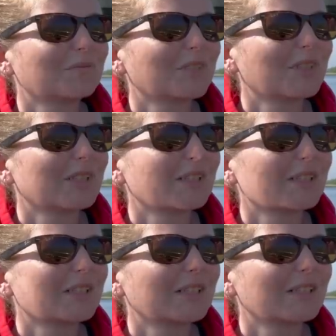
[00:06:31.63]

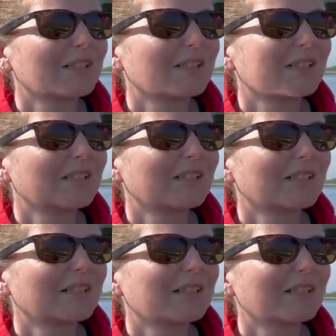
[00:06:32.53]

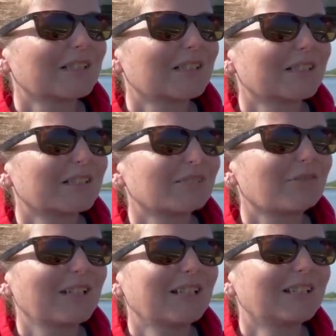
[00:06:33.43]

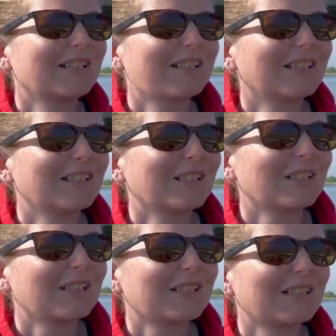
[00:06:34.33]

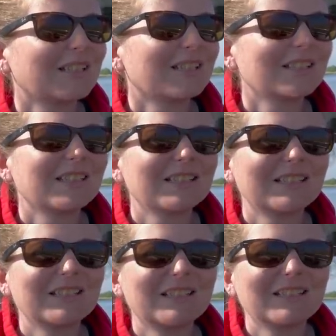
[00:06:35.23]

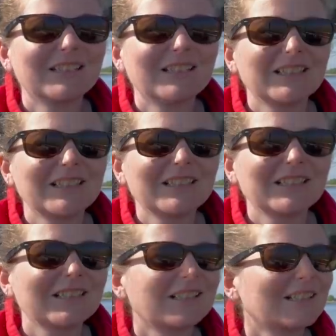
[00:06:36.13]

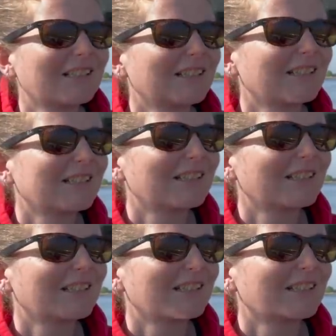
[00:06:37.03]

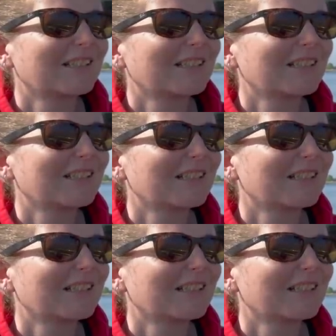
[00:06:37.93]
The person shown says nothing.